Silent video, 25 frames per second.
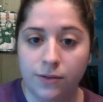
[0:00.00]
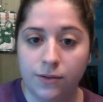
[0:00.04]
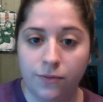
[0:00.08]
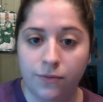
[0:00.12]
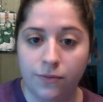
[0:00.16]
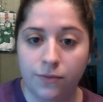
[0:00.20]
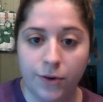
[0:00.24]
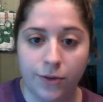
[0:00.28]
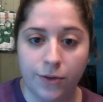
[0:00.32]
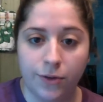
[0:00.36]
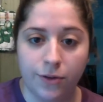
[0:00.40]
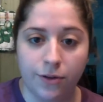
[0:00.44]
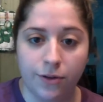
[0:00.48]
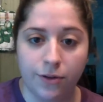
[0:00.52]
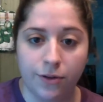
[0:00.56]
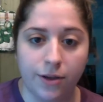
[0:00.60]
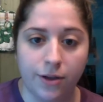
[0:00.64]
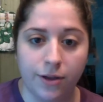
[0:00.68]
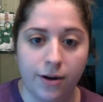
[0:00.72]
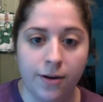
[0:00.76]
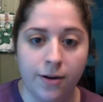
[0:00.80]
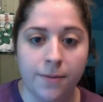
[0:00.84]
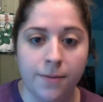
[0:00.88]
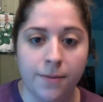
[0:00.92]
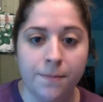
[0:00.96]
further
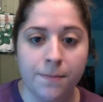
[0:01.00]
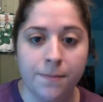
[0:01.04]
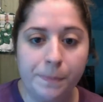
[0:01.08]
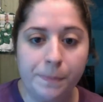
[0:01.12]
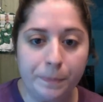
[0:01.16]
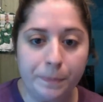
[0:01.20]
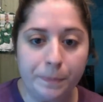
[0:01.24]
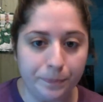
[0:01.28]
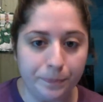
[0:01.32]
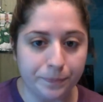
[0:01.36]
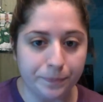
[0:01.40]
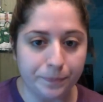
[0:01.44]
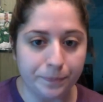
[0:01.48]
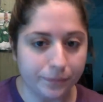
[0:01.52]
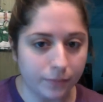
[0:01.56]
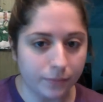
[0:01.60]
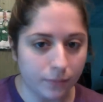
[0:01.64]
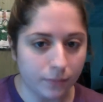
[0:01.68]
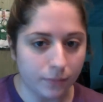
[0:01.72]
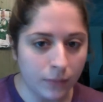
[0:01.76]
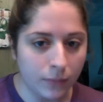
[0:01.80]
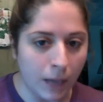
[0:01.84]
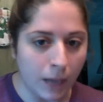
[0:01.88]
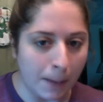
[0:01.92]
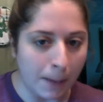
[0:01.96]
their
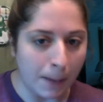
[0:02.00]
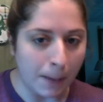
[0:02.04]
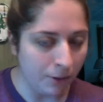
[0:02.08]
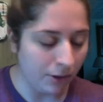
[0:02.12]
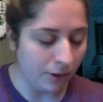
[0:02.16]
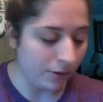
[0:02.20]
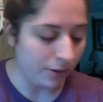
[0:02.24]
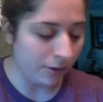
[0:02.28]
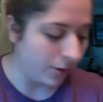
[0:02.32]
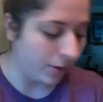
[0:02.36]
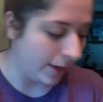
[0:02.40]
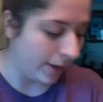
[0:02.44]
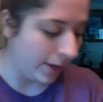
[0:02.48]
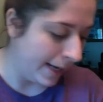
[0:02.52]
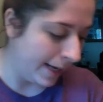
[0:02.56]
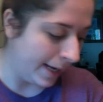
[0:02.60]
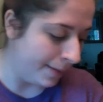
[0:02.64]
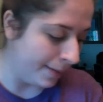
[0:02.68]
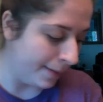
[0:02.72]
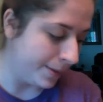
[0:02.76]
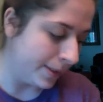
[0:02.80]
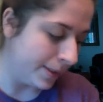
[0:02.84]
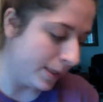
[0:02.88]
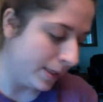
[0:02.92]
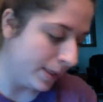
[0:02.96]
political
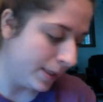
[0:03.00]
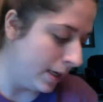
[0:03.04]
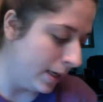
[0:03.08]
aims.